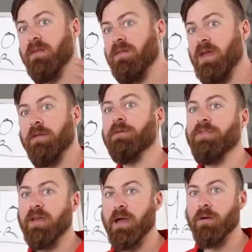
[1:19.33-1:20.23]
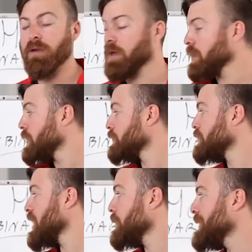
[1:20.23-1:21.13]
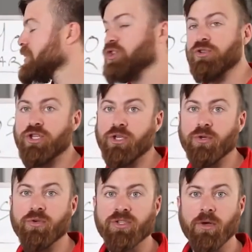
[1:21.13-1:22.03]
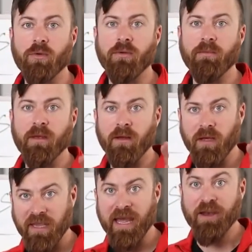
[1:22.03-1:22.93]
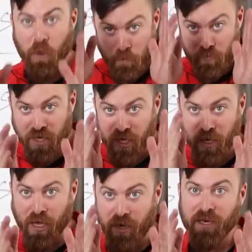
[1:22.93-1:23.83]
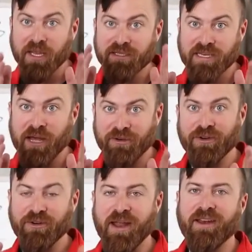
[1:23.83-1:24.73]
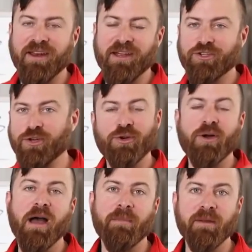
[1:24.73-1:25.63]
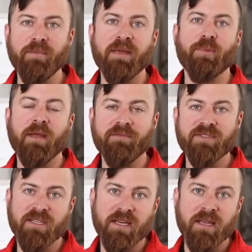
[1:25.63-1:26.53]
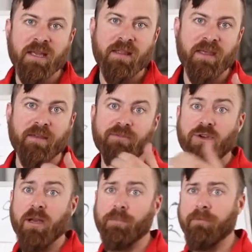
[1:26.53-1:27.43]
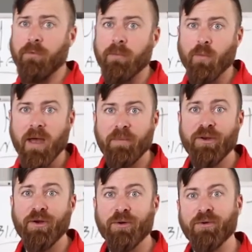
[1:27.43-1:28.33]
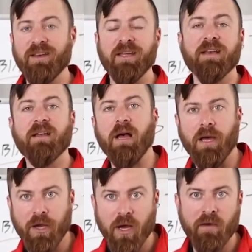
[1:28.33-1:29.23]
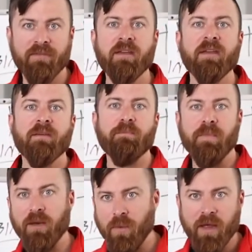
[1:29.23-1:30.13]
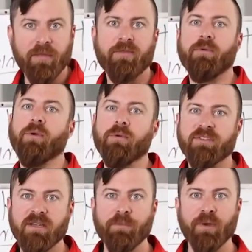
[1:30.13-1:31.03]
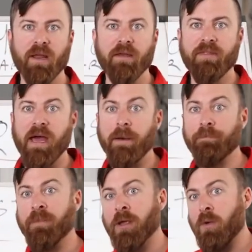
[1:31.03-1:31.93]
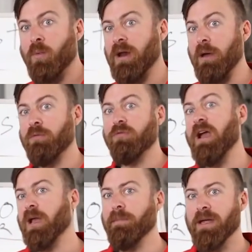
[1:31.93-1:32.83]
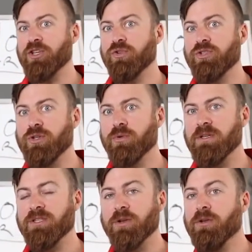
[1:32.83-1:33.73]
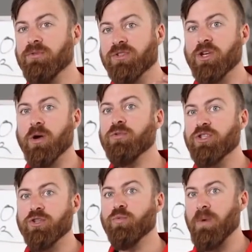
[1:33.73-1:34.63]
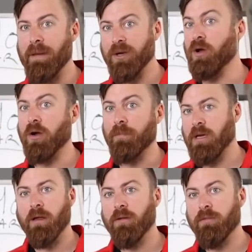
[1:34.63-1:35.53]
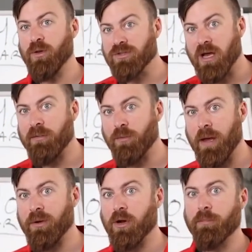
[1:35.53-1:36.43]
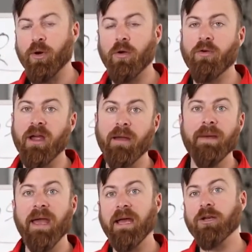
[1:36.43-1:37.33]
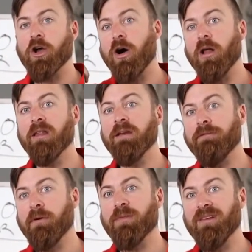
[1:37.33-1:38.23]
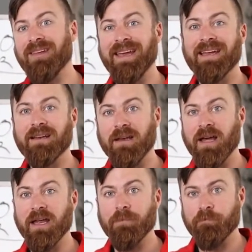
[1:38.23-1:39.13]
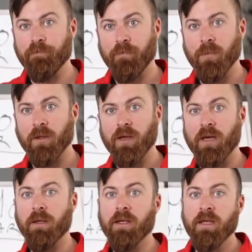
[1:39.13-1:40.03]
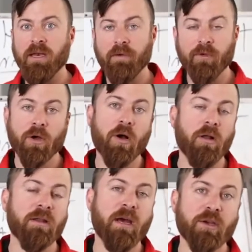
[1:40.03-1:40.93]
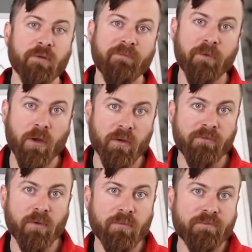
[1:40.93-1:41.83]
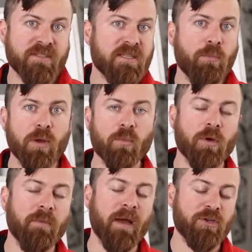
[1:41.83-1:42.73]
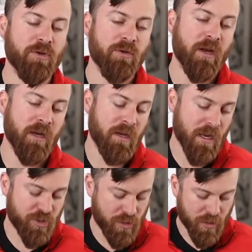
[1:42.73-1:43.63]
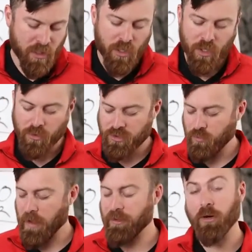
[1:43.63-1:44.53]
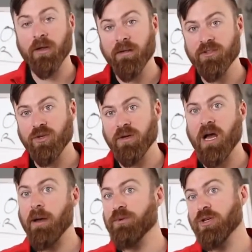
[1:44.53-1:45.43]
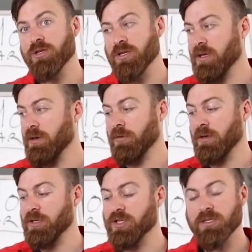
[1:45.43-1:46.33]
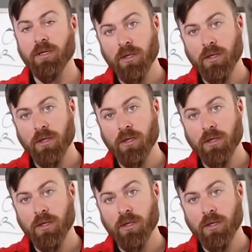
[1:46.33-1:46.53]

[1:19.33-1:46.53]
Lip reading: The other thing I would recommend you do, so again, be on a sound internet connection. You don't know how many people I've seen that have tried to perform a webinar only to get cut off midway through or something like that. What I would recommend you do is you use GoToWebinar, the most common webinar program, and call in from the landline. Okay. Now, if you call in on your phone, if you're somewhat worried about your internet connection, GoToWebinar gives you an option to literally just